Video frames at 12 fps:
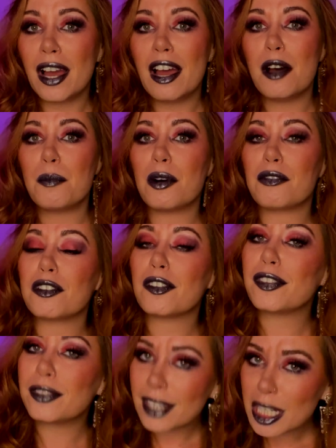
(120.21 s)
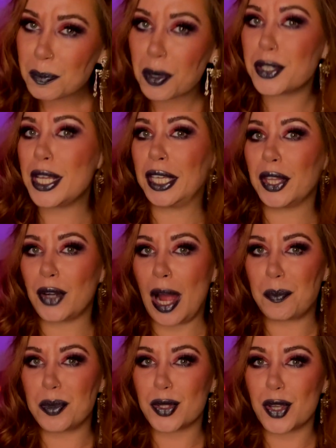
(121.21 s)
But for this particular
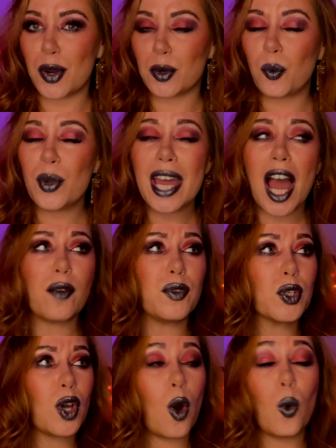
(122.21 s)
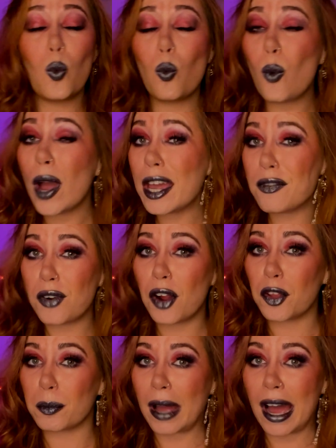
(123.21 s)
episode, we have to go way
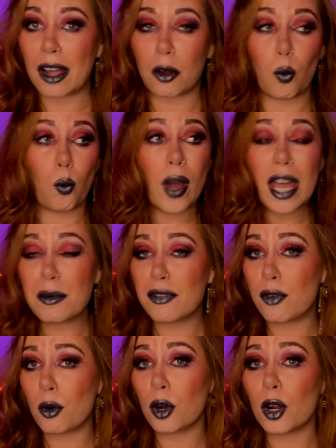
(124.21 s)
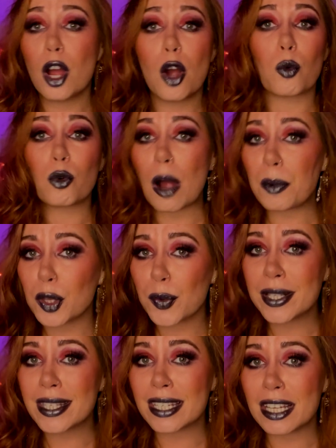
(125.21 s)
farther back, way before Robert
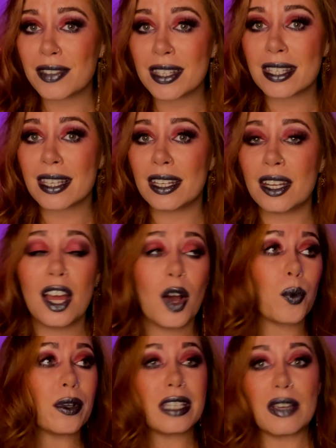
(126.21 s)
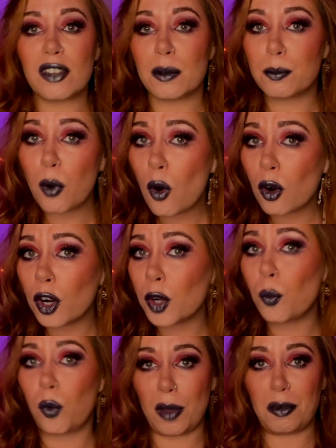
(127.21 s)
Louis Stevenson was even
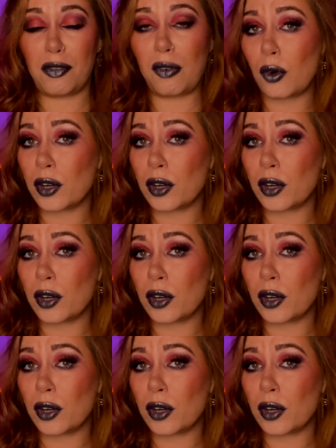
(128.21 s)
born, way before he